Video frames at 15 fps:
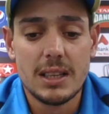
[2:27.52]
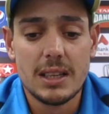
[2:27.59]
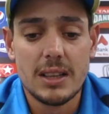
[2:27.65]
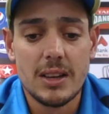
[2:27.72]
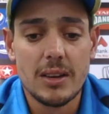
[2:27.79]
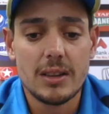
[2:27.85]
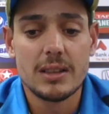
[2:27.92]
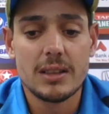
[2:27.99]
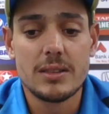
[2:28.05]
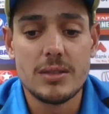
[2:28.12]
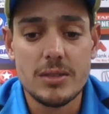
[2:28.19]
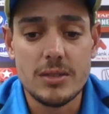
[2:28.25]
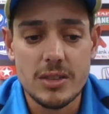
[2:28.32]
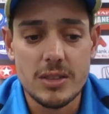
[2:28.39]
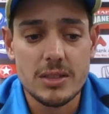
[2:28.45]
you know,
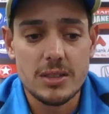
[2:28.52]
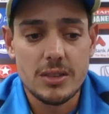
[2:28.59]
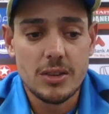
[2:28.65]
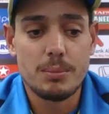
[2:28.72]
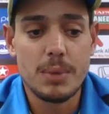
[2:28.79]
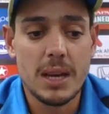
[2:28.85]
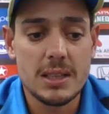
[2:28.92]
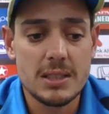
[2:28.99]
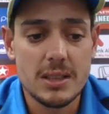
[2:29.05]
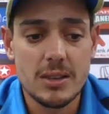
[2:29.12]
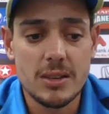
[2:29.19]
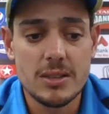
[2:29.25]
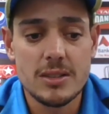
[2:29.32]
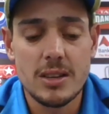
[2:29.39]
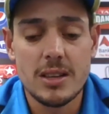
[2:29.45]
it's just good batting,
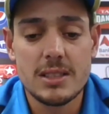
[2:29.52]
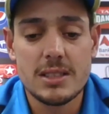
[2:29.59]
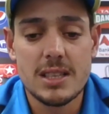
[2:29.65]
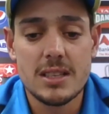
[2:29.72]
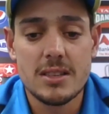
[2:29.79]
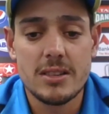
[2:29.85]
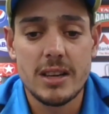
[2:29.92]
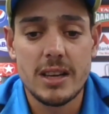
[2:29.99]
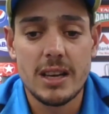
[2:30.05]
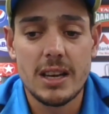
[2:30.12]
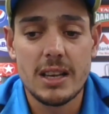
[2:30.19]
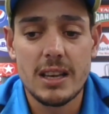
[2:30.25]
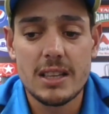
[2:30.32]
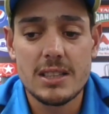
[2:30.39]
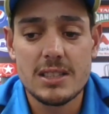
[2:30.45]
good solid test cricket
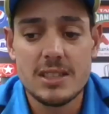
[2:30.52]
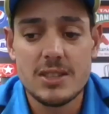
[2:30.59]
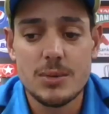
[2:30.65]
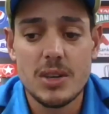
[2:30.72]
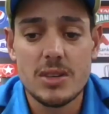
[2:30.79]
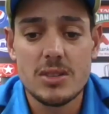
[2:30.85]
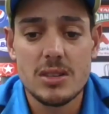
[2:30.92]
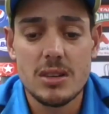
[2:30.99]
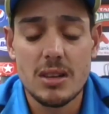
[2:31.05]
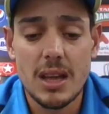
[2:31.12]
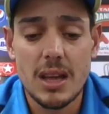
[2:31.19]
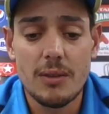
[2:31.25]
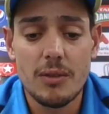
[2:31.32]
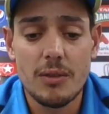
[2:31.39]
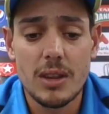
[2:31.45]
in that situation of the
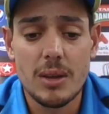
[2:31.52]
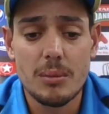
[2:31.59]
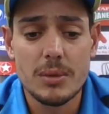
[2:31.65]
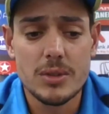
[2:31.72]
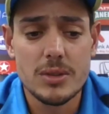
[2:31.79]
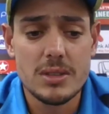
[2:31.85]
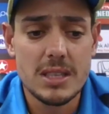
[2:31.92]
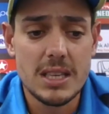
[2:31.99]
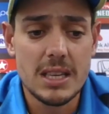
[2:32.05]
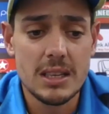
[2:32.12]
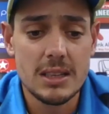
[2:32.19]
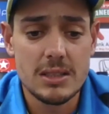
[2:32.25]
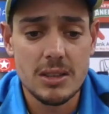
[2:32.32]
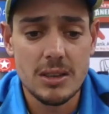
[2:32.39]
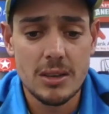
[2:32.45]
game for them. It just
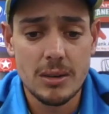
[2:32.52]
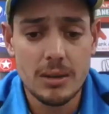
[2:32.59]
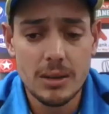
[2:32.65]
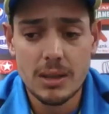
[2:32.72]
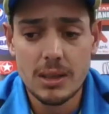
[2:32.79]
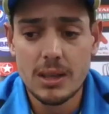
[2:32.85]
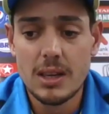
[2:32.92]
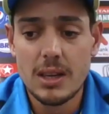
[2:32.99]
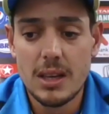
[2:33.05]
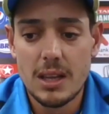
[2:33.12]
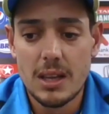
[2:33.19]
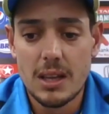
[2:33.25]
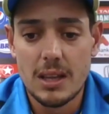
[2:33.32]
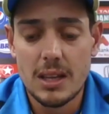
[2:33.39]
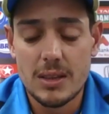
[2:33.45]
needed. So
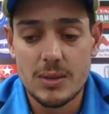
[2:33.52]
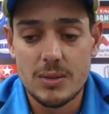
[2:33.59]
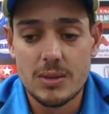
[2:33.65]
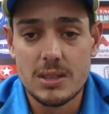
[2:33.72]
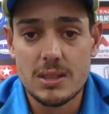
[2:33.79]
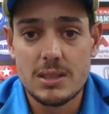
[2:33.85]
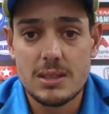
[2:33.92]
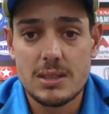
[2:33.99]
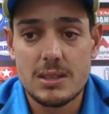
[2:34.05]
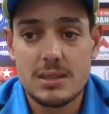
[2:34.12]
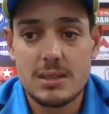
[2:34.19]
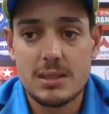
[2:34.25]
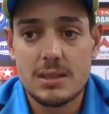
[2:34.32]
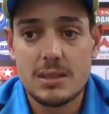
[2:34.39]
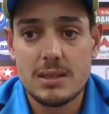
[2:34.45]
that
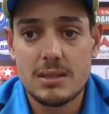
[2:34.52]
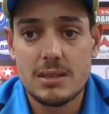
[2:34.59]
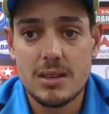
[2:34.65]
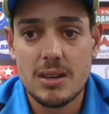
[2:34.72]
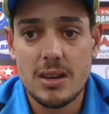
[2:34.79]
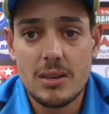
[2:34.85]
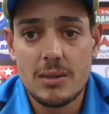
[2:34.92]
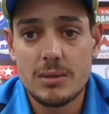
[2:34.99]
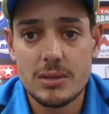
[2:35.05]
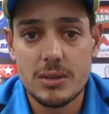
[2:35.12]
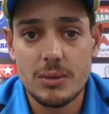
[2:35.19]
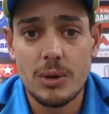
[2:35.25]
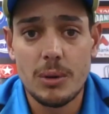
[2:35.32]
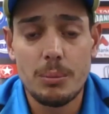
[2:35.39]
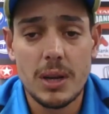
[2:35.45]
was, yeah,
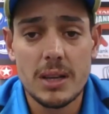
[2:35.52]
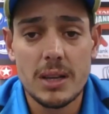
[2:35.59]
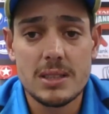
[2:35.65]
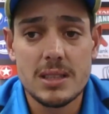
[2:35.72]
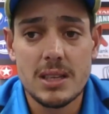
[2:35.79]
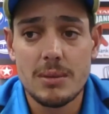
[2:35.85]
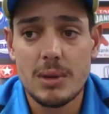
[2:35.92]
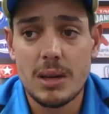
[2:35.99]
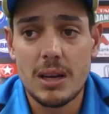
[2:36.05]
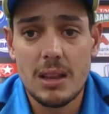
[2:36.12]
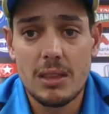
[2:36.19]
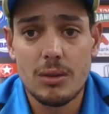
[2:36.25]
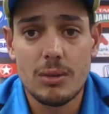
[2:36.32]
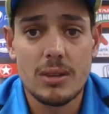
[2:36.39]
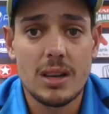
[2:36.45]
so well played to them, and I
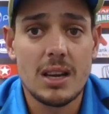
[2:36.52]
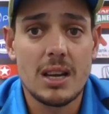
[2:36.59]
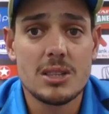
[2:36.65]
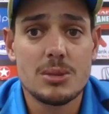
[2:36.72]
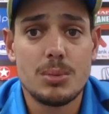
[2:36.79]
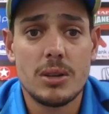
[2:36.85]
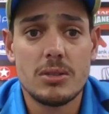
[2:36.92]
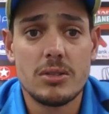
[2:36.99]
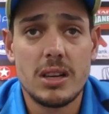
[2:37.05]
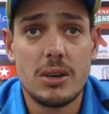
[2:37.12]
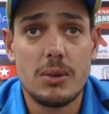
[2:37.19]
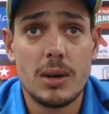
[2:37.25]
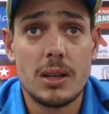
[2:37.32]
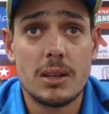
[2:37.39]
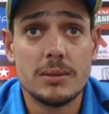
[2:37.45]
thought our guys bowled really
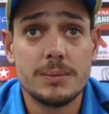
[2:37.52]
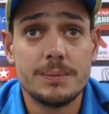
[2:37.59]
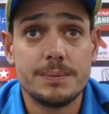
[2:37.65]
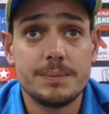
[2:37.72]
well.